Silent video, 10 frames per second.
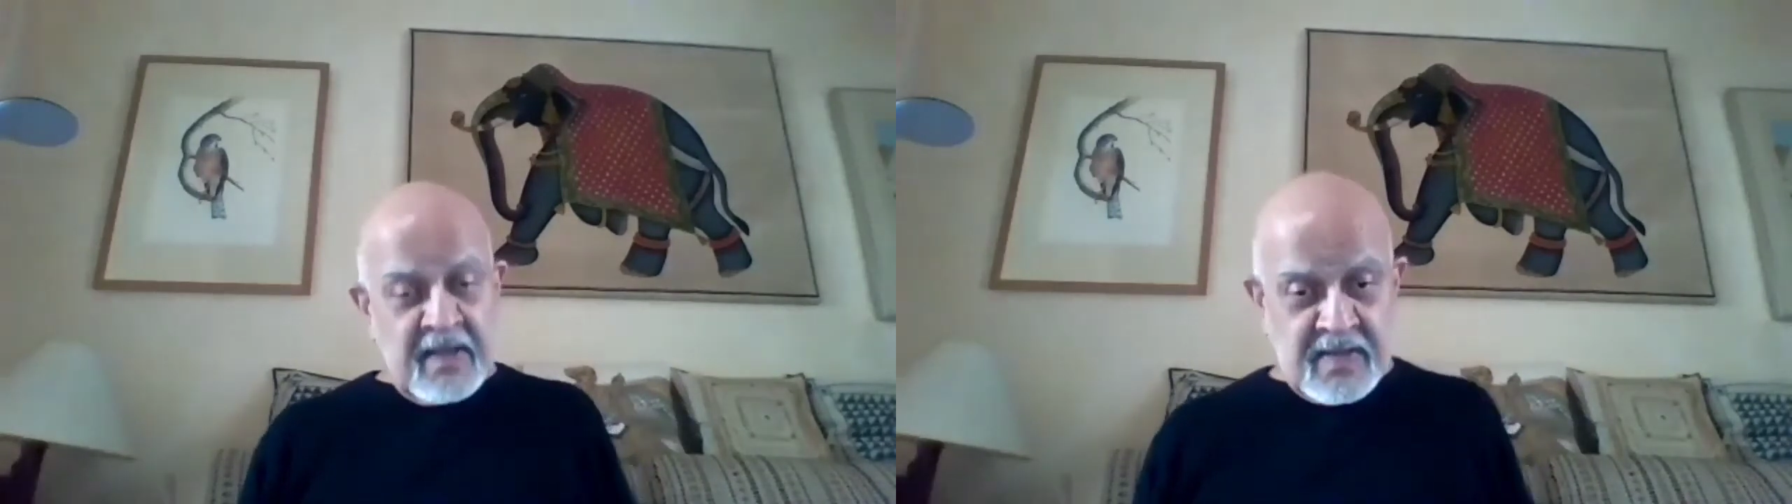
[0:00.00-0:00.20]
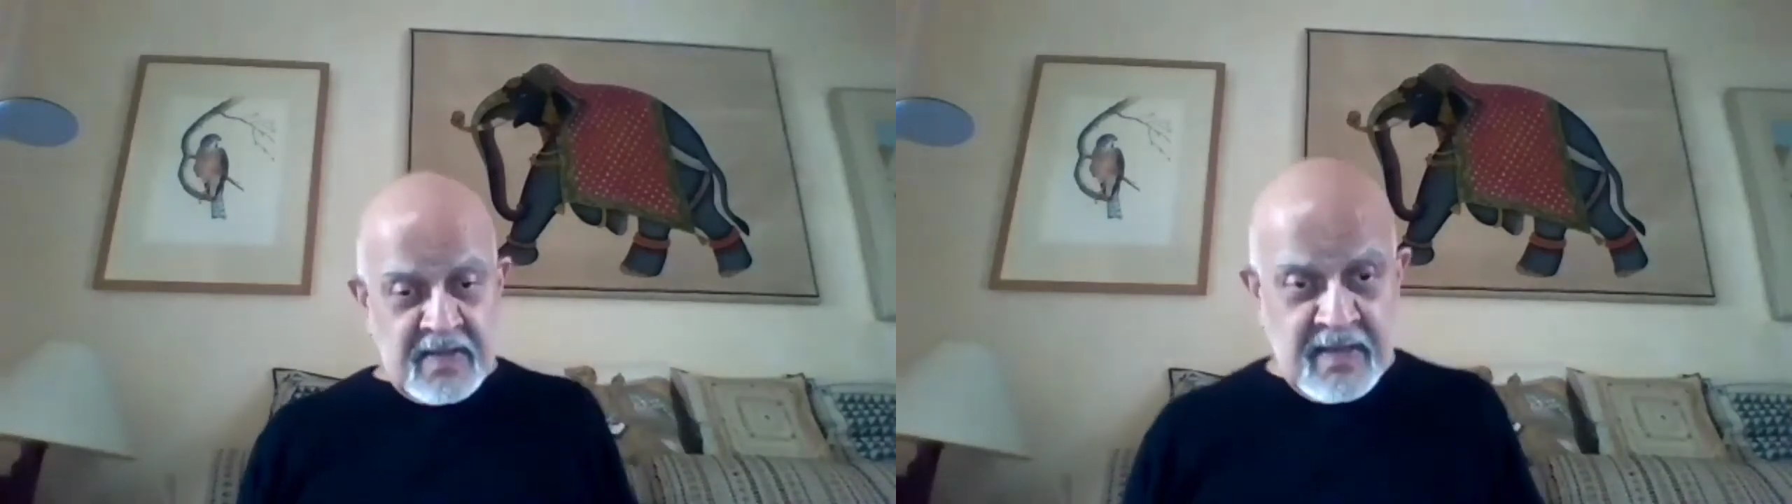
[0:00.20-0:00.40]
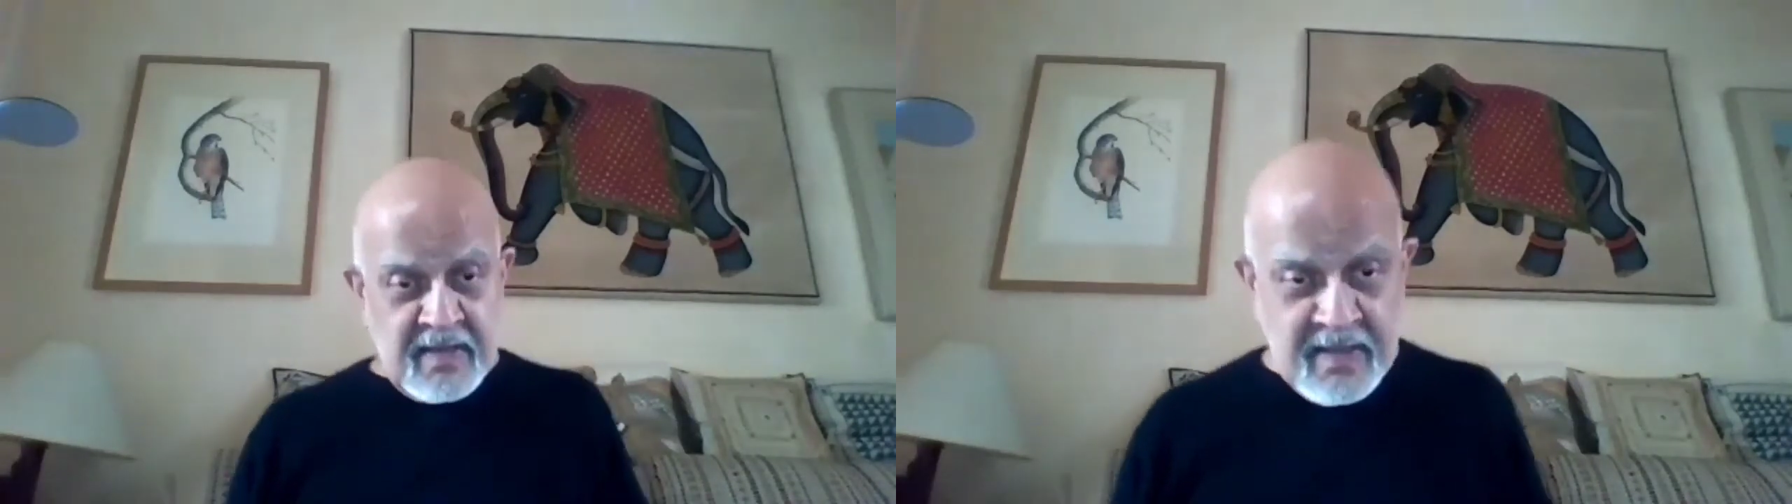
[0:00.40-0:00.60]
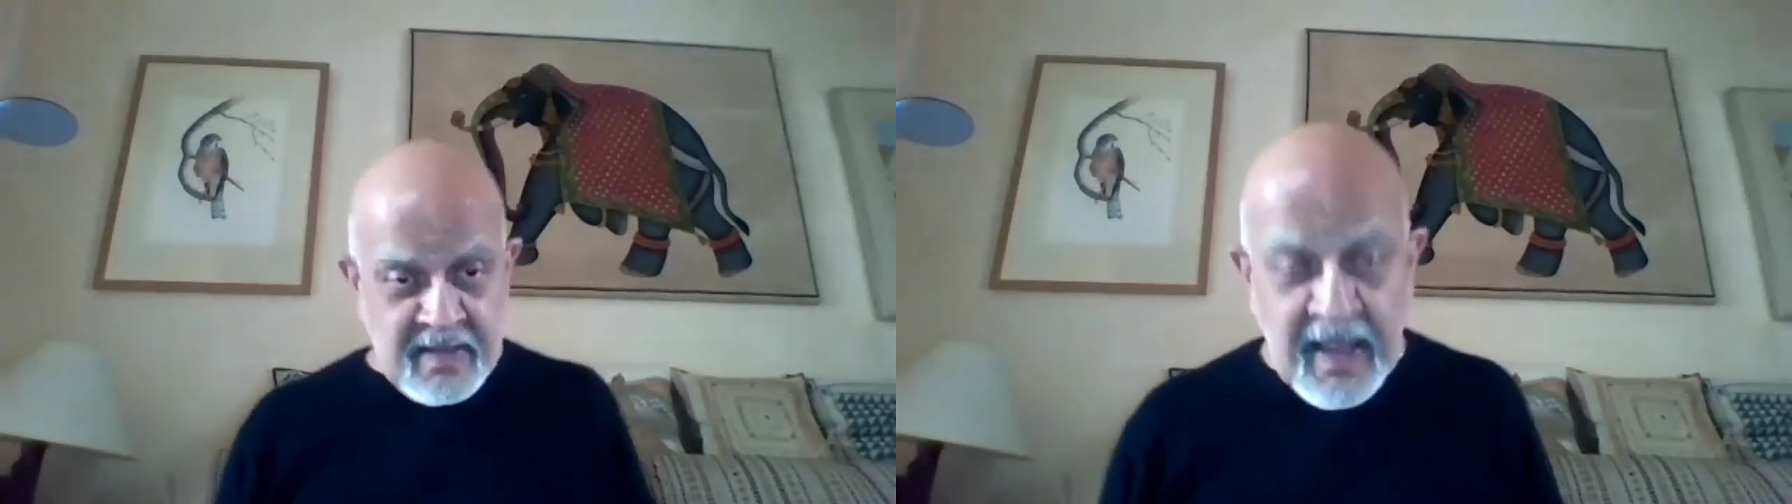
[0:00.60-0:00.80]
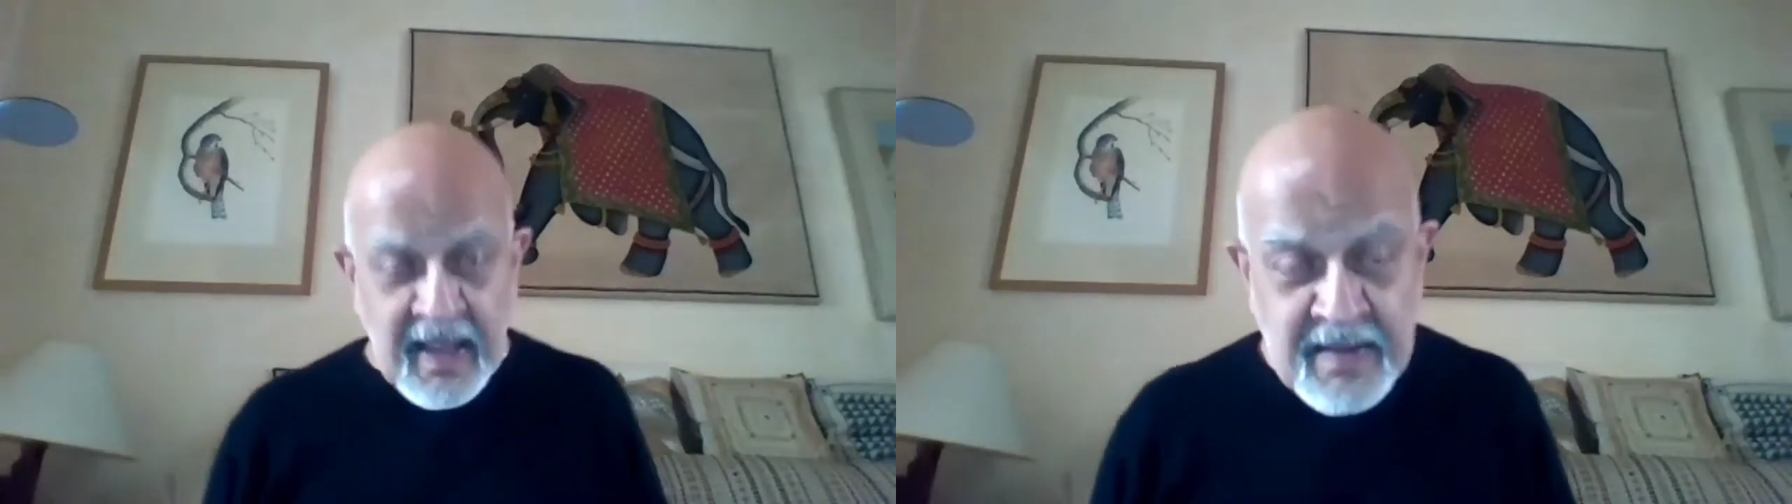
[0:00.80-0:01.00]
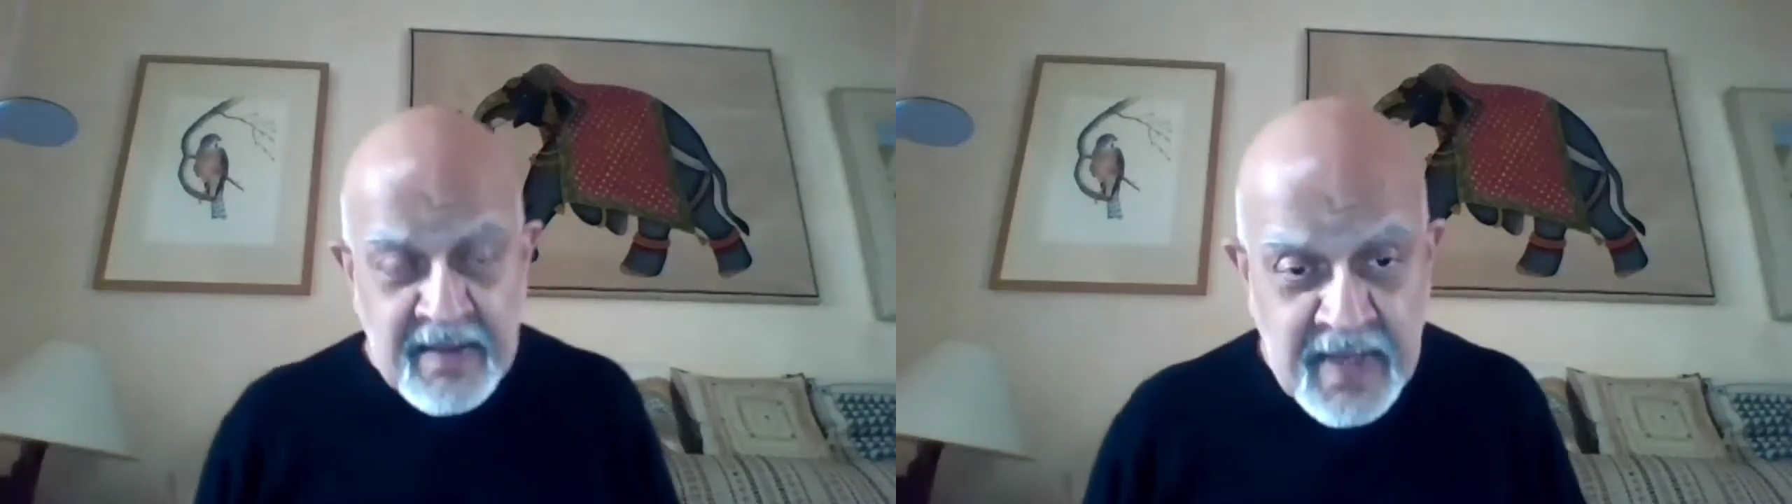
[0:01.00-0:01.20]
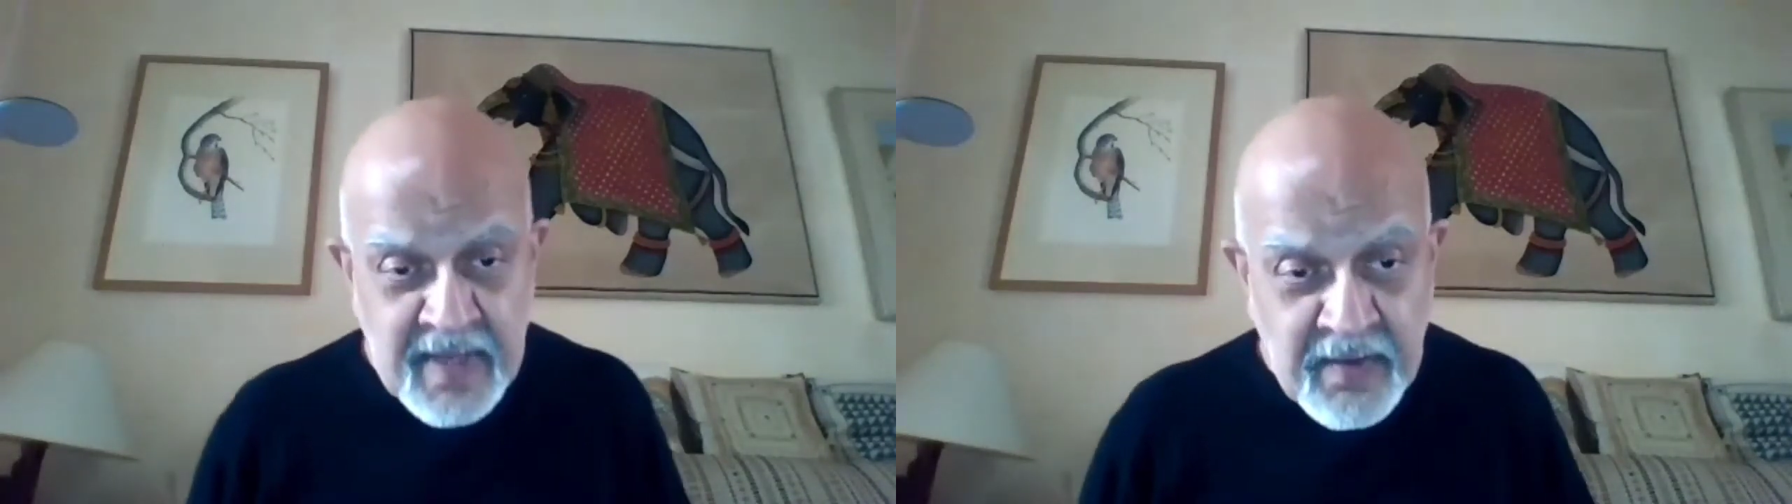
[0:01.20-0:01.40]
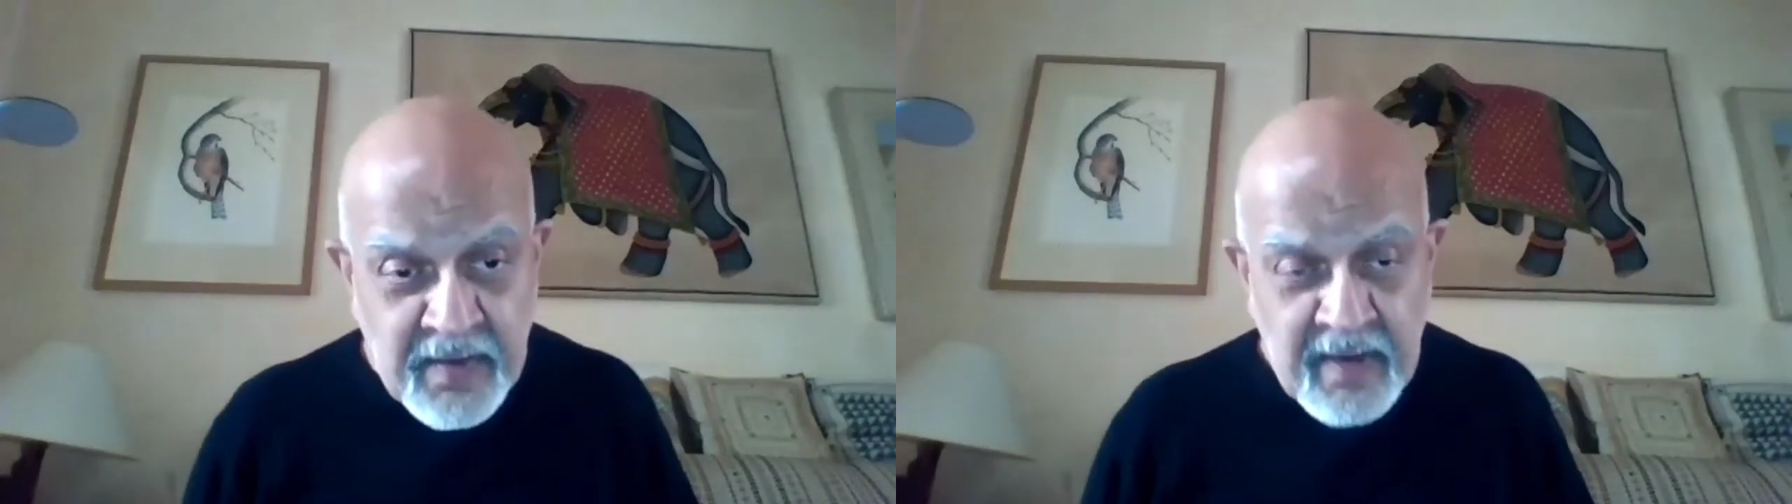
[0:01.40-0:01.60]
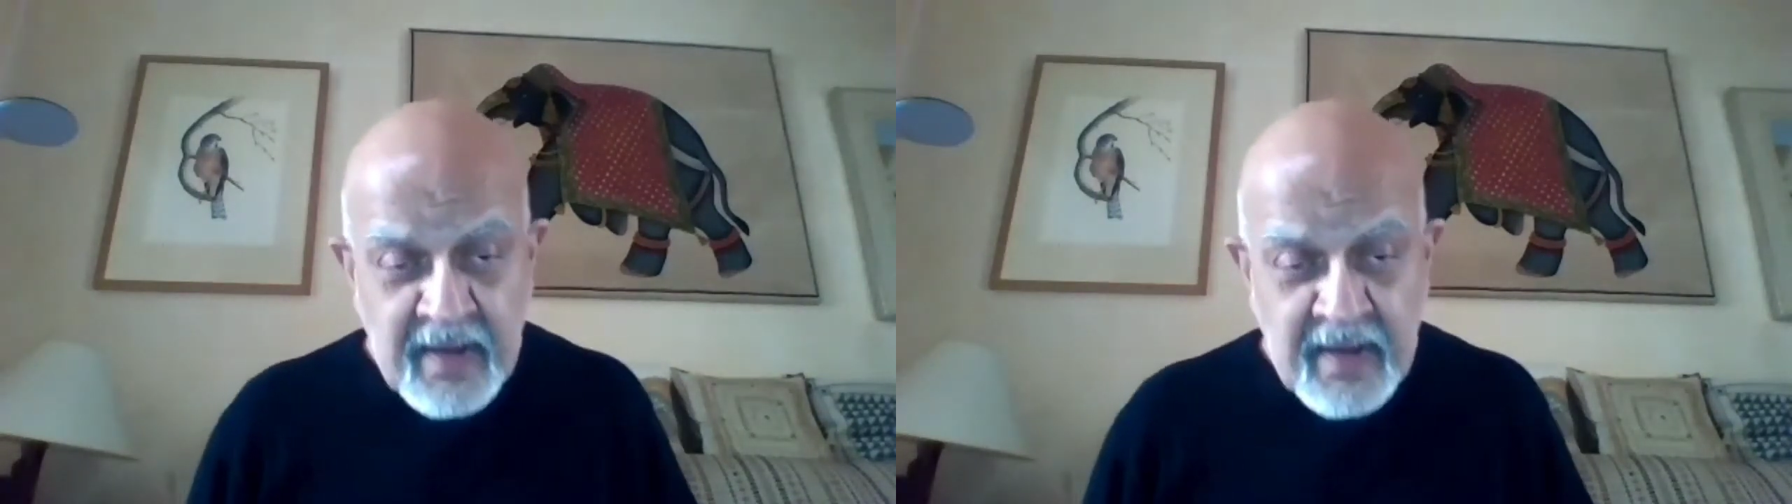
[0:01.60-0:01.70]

second.